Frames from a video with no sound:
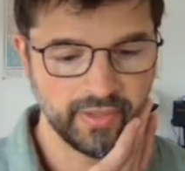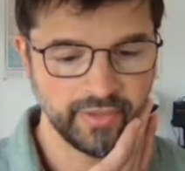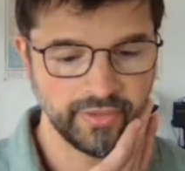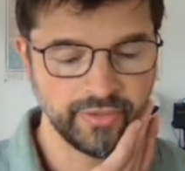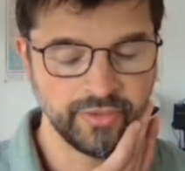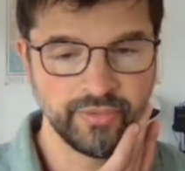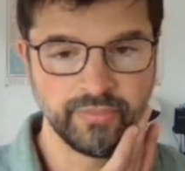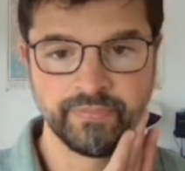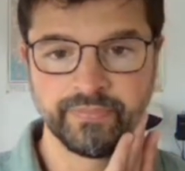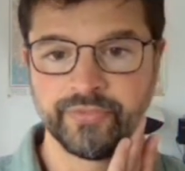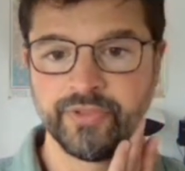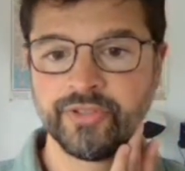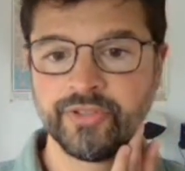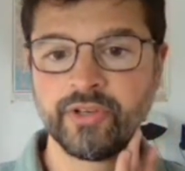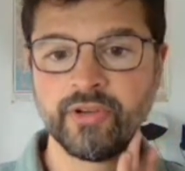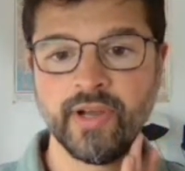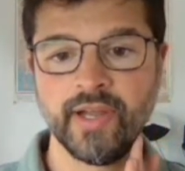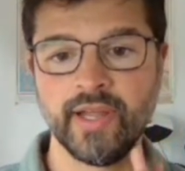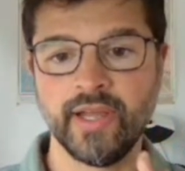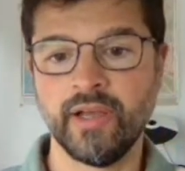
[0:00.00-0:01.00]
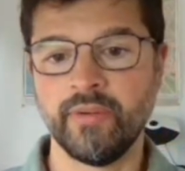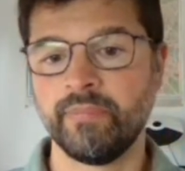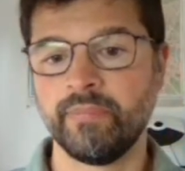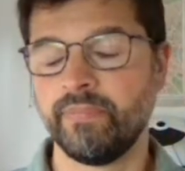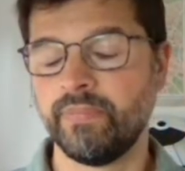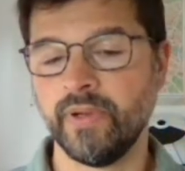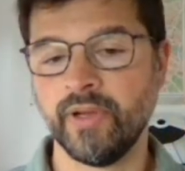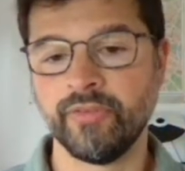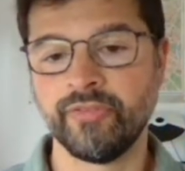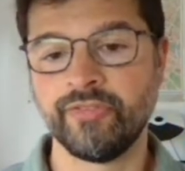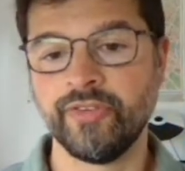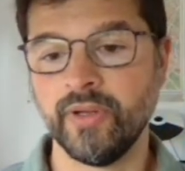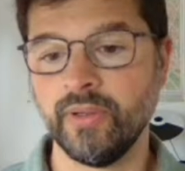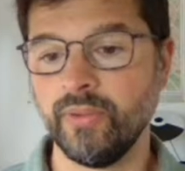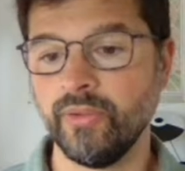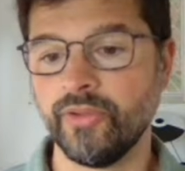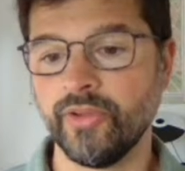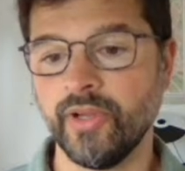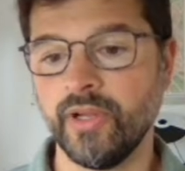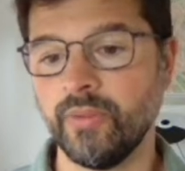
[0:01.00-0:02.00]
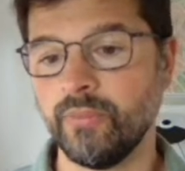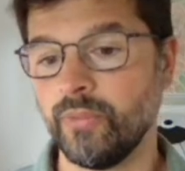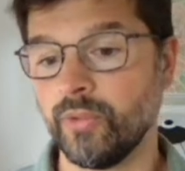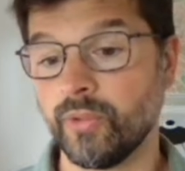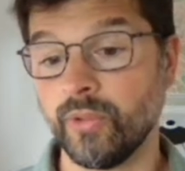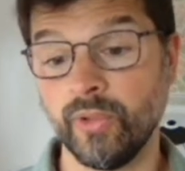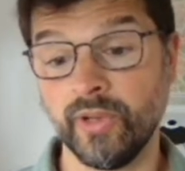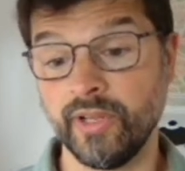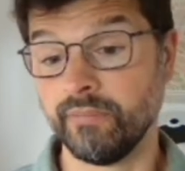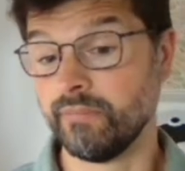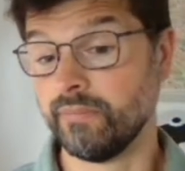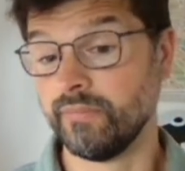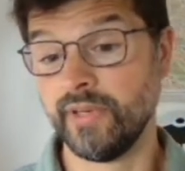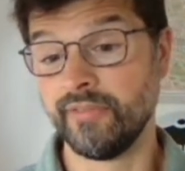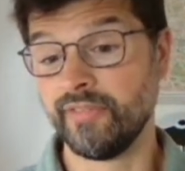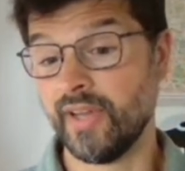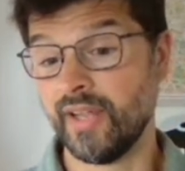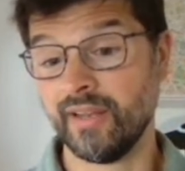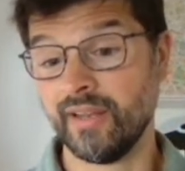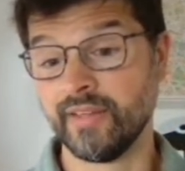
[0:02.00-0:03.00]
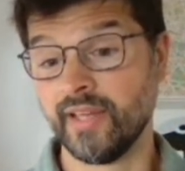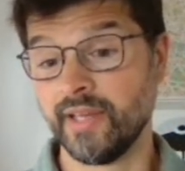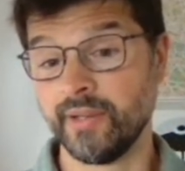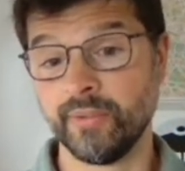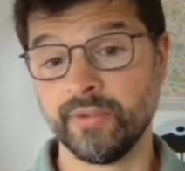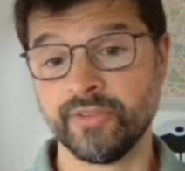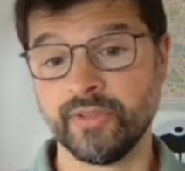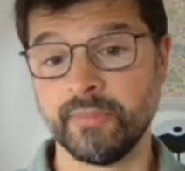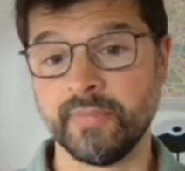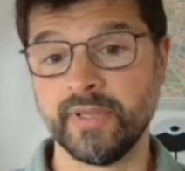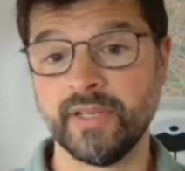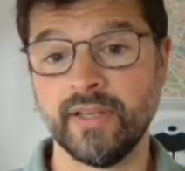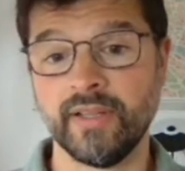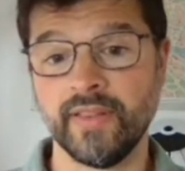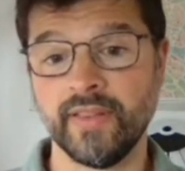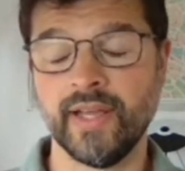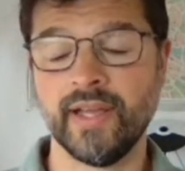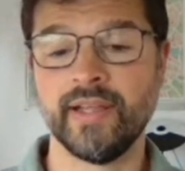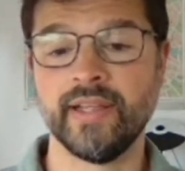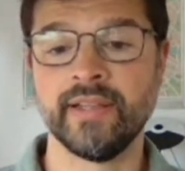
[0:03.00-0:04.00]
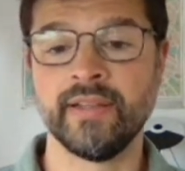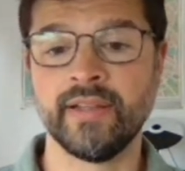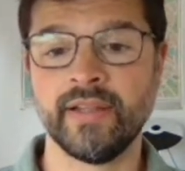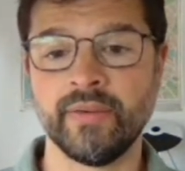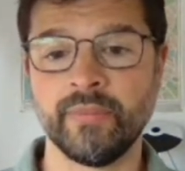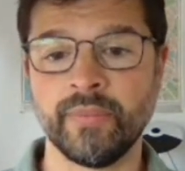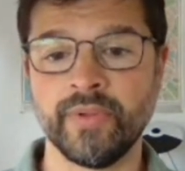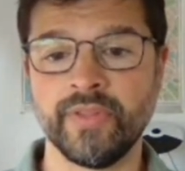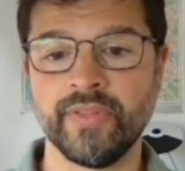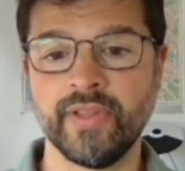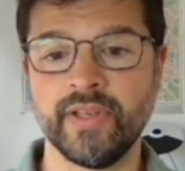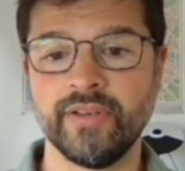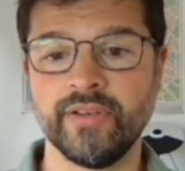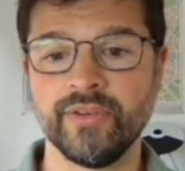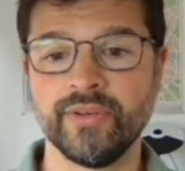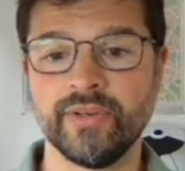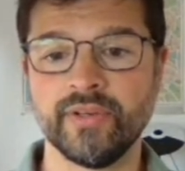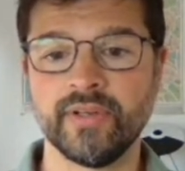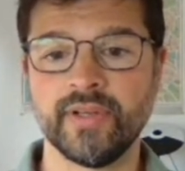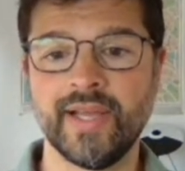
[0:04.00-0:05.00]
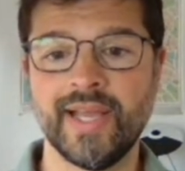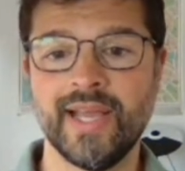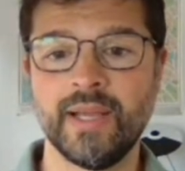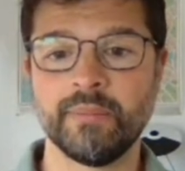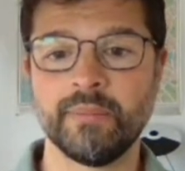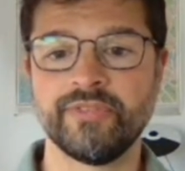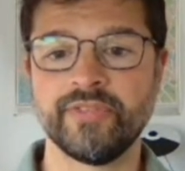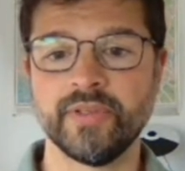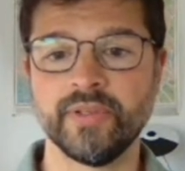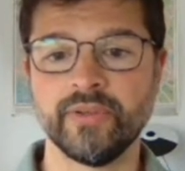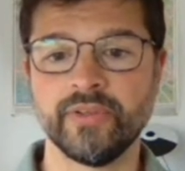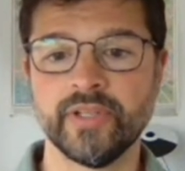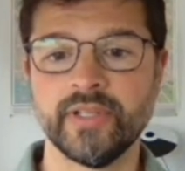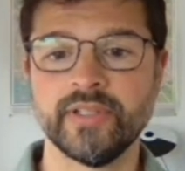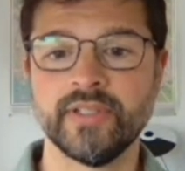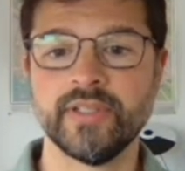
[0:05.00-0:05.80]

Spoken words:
you just create a folder, and we'll call it revalidate or something like that within your app folder.